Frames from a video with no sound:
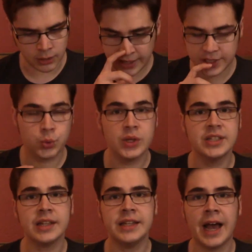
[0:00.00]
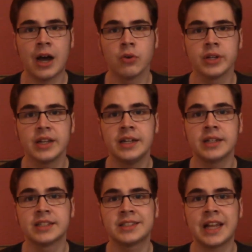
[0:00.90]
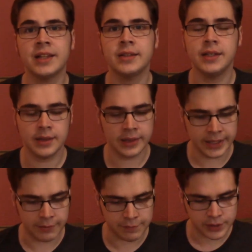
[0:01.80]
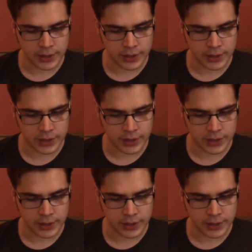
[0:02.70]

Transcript: exquisitely gowned in a skeleton leaf,